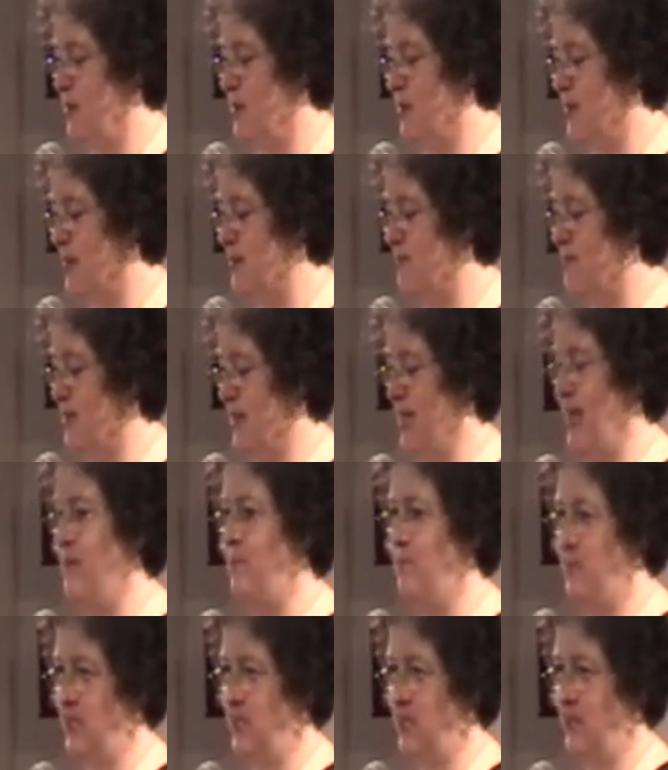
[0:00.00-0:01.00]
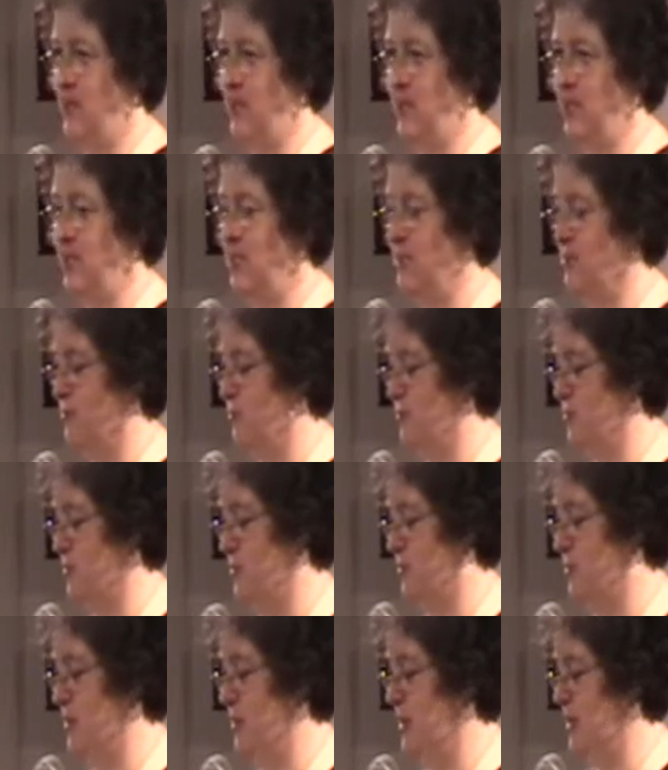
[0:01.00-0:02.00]
I gave names to my
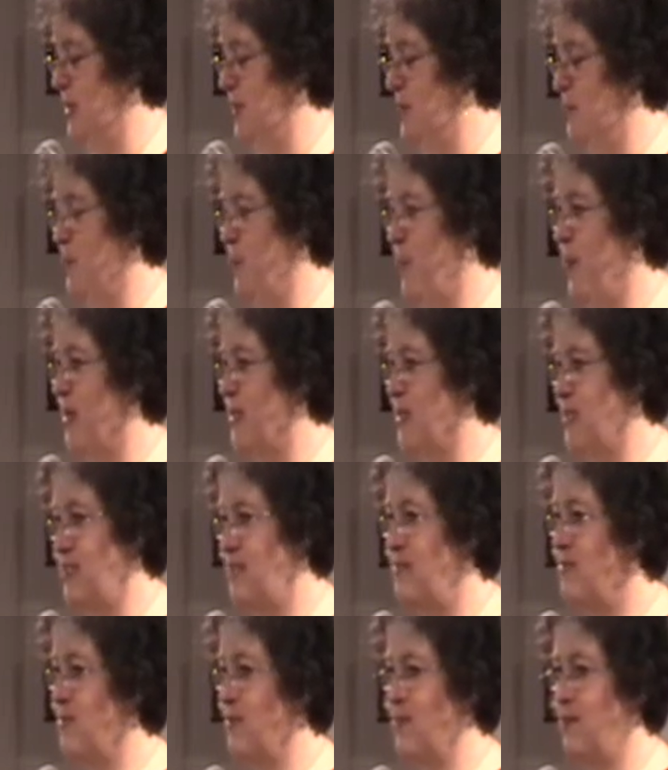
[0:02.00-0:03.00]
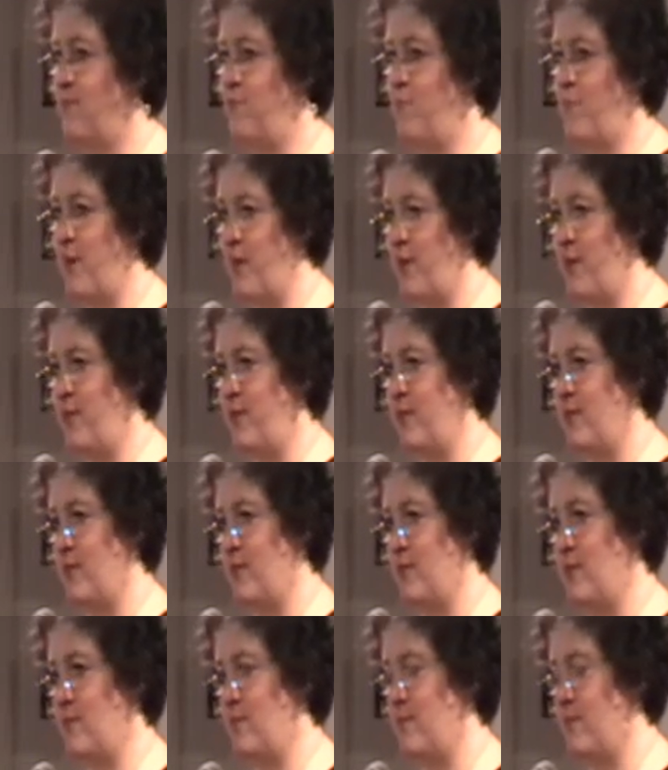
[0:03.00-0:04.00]
children, but I did not give birth
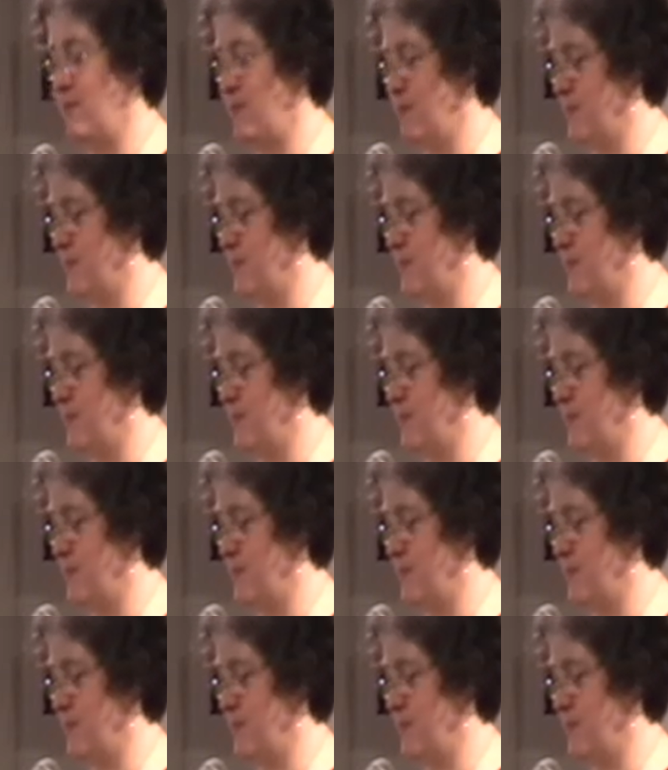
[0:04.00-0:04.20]
to them.